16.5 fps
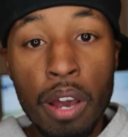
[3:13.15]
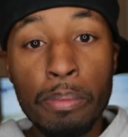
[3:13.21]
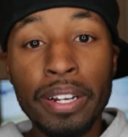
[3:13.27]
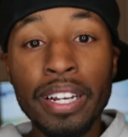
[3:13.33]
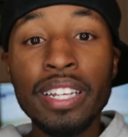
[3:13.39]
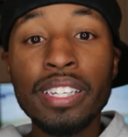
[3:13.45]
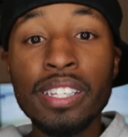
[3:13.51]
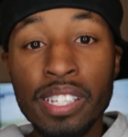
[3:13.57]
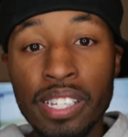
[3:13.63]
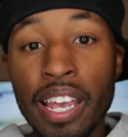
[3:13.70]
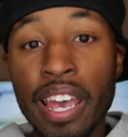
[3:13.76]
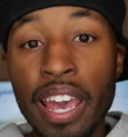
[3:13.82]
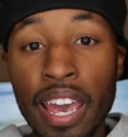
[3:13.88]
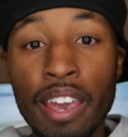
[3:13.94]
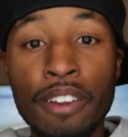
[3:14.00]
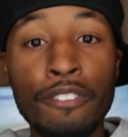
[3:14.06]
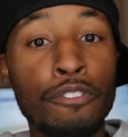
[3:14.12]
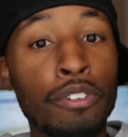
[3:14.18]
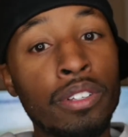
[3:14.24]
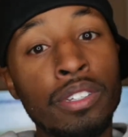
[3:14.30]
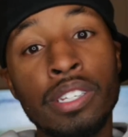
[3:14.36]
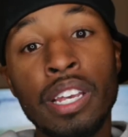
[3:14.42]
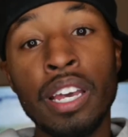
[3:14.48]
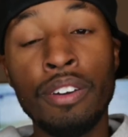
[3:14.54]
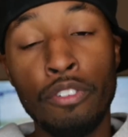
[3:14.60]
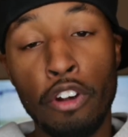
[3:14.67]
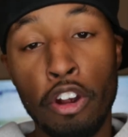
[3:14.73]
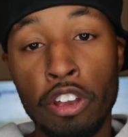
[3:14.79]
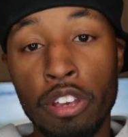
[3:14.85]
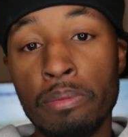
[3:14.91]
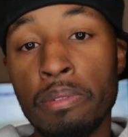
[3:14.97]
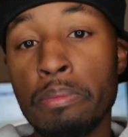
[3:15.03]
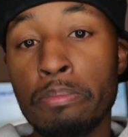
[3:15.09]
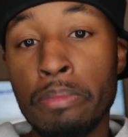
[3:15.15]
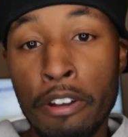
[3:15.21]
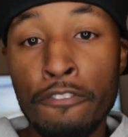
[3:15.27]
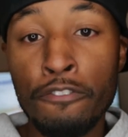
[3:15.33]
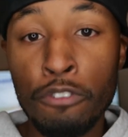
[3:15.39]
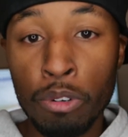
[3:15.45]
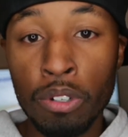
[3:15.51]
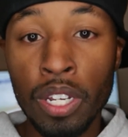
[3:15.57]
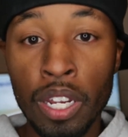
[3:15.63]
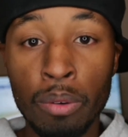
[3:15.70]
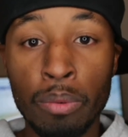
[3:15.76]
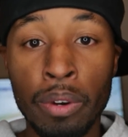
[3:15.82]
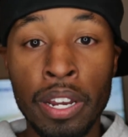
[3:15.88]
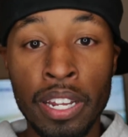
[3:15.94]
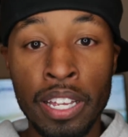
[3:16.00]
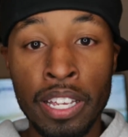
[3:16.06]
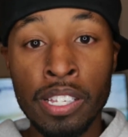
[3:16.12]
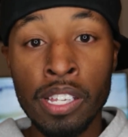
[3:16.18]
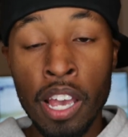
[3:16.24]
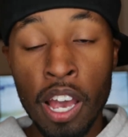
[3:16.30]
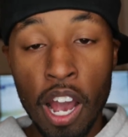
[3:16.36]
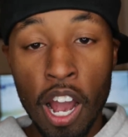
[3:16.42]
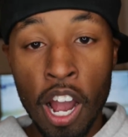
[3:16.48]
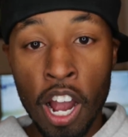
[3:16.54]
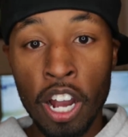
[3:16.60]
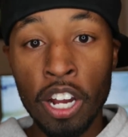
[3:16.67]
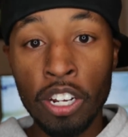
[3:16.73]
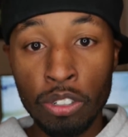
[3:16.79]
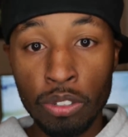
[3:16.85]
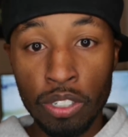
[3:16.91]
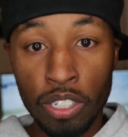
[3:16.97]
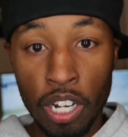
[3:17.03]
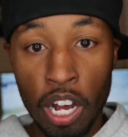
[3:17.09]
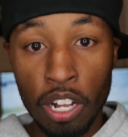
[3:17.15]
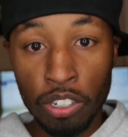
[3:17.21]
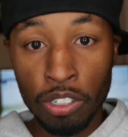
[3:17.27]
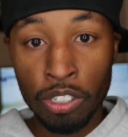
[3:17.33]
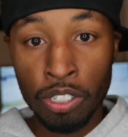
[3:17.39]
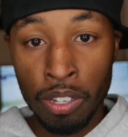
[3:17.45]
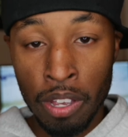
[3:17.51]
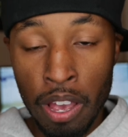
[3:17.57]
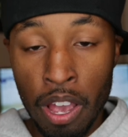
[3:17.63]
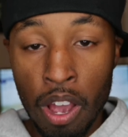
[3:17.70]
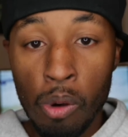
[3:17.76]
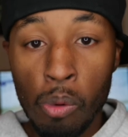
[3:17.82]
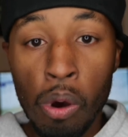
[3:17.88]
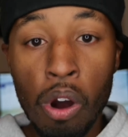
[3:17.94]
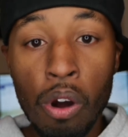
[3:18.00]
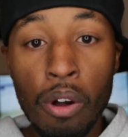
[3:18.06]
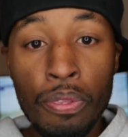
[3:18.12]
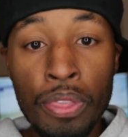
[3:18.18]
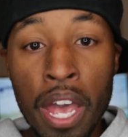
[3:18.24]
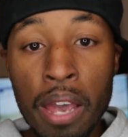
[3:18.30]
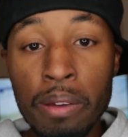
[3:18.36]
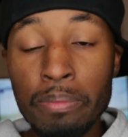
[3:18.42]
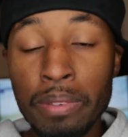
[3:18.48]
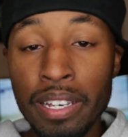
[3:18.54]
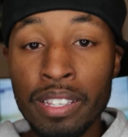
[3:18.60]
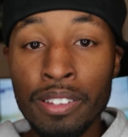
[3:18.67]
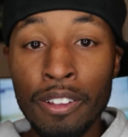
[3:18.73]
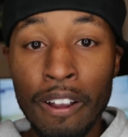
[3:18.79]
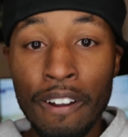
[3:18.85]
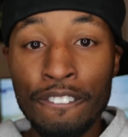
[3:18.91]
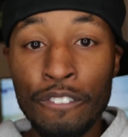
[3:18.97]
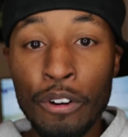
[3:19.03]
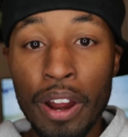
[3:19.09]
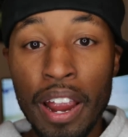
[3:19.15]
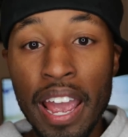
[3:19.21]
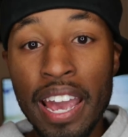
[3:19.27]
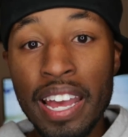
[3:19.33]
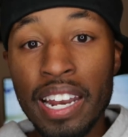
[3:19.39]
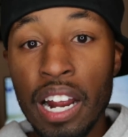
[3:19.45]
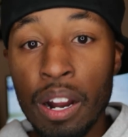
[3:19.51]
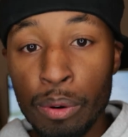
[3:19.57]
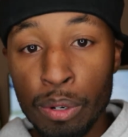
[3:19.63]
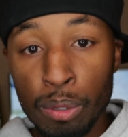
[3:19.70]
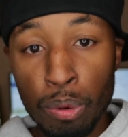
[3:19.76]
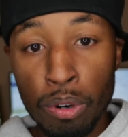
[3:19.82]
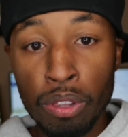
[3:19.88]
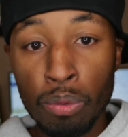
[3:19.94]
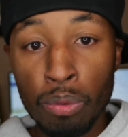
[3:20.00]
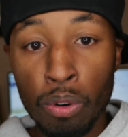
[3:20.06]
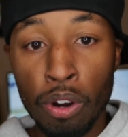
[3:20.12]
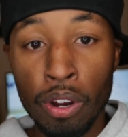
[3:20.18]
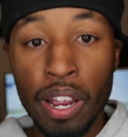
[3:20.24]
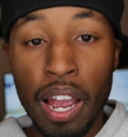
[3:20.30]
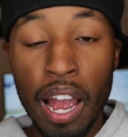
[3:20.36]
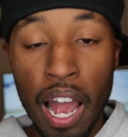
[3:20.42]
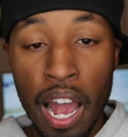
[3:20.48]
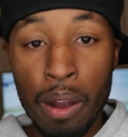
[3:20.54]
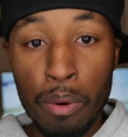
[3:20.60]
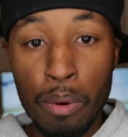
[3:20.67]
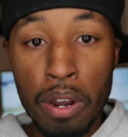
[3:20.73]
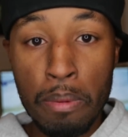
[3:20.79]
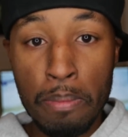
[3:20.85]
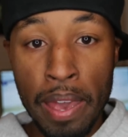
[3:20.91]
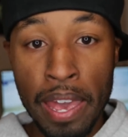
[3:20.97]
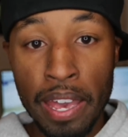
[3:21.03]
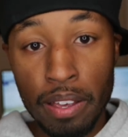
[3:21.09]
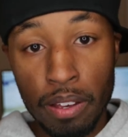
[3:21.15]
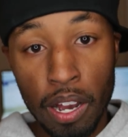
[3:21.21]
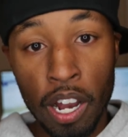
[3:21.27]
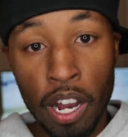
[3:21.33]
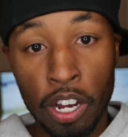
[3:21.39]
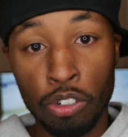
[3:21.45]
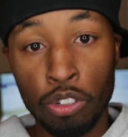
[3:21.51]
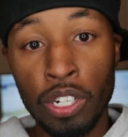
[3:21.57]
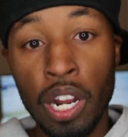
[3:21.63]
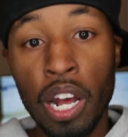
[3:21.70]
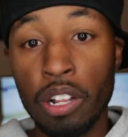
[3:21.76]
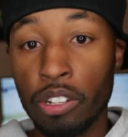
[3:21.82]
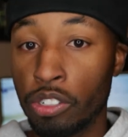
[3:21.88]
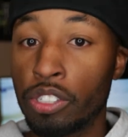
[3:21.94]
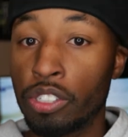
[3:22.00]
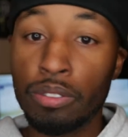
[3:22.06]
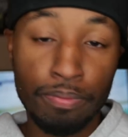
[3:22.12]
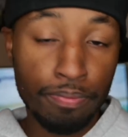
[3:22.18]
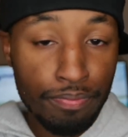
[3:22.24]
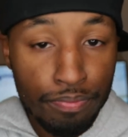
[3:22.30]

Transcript: But let's say, for the sake of argument, my full day rate is $100. Well, that means for 8 hours worth of work, I want to make $100.